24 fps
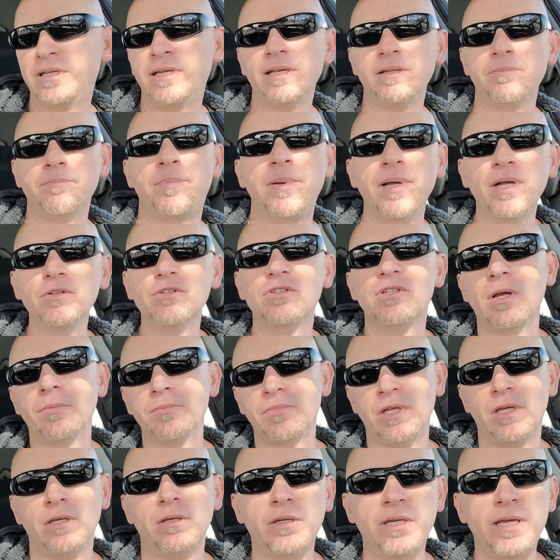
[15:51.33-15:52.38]
build
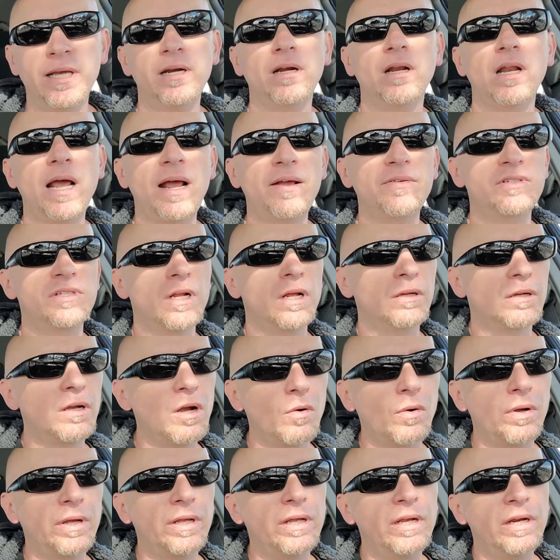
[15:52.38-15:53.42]
something, get a lifestyle
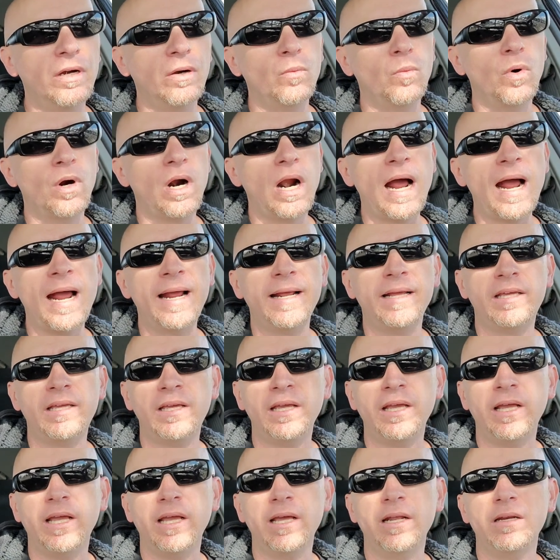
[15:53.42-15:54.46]
going here where I
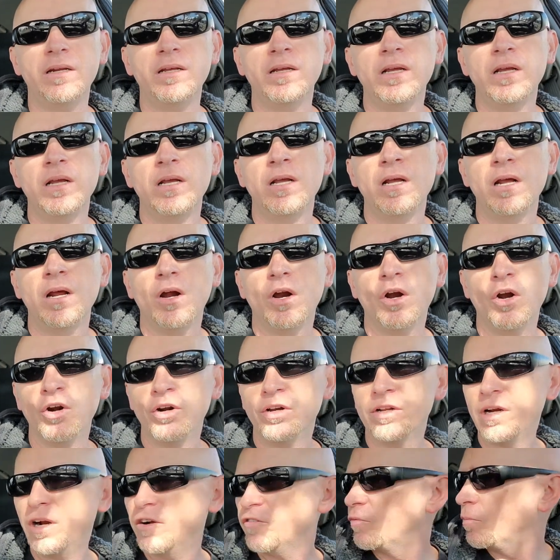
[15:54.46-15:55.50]
can earn
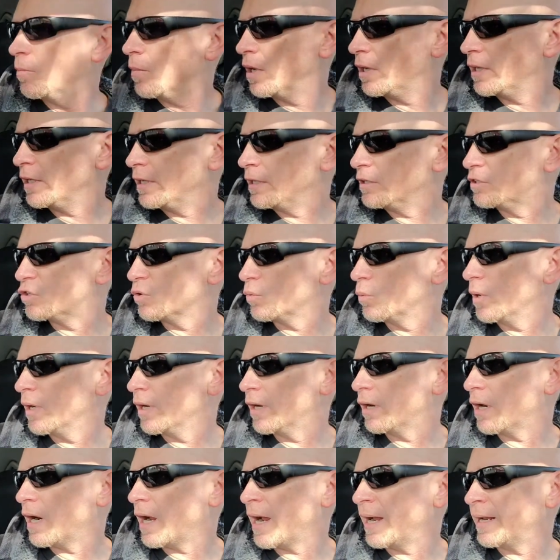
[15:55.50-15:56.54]
enough money to
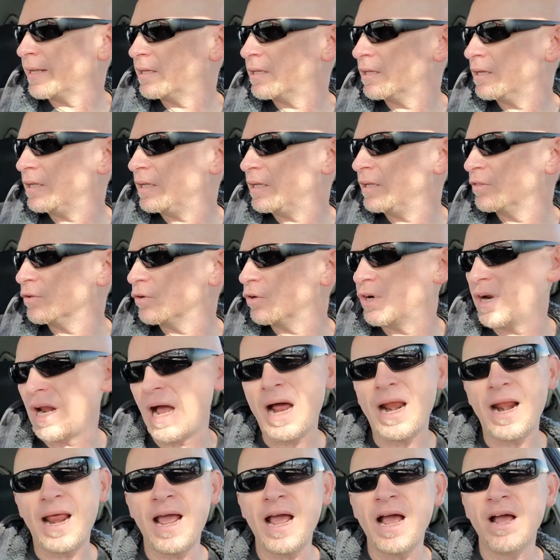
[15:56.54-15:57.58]
where I can either
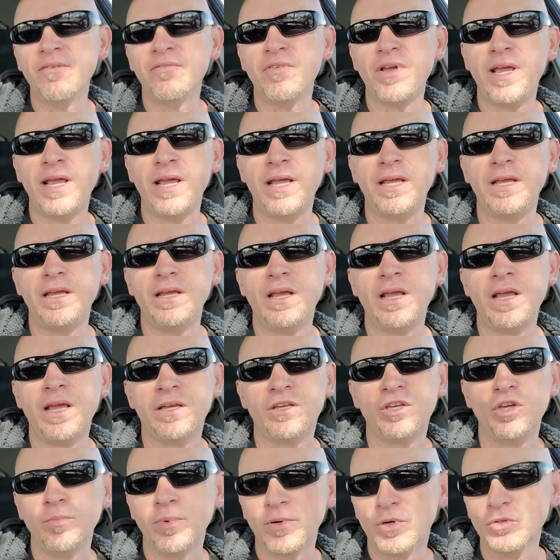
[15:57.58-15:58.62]
not have a
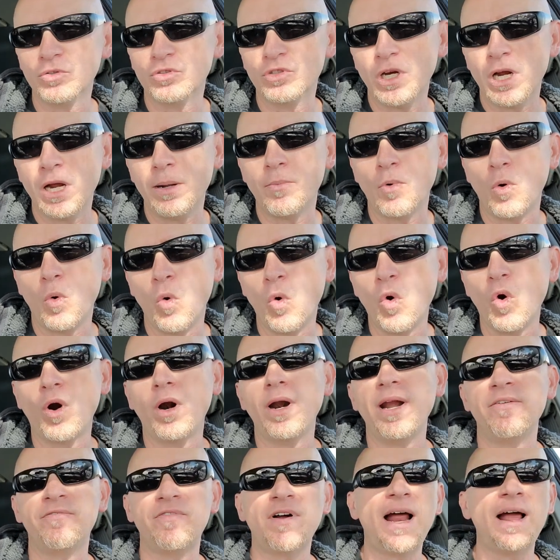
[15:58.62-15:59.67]
cubicle job, or
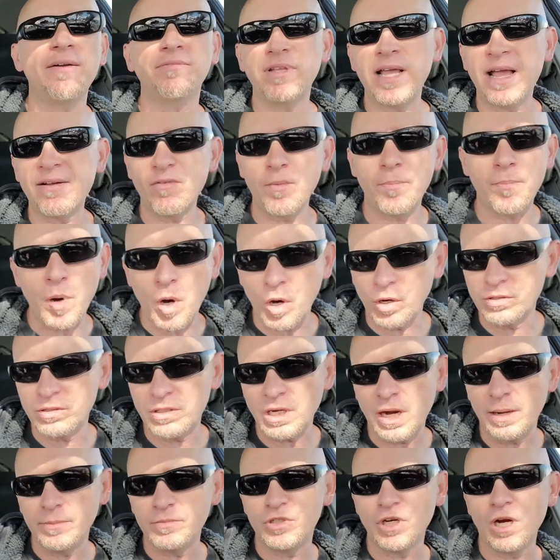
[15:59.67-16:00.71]
if I have to have a
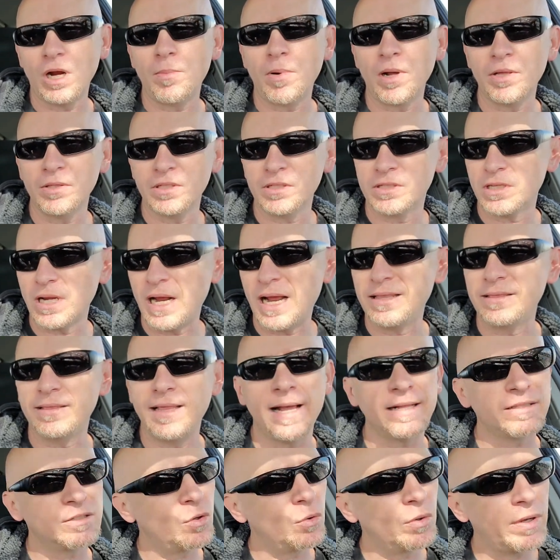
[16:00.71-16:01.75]
part-time job on the side,
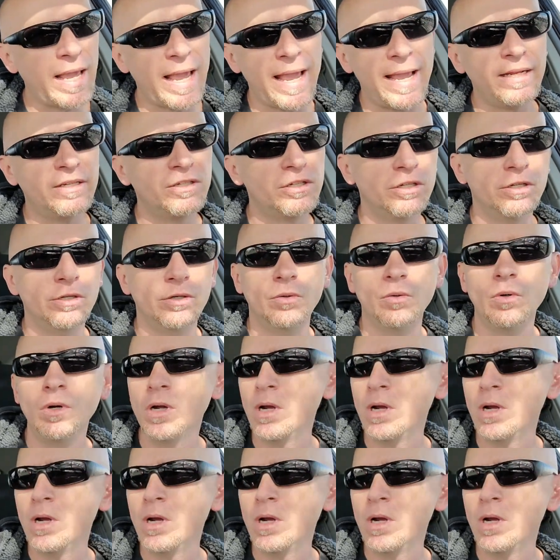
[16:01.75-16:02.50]
that's okay too.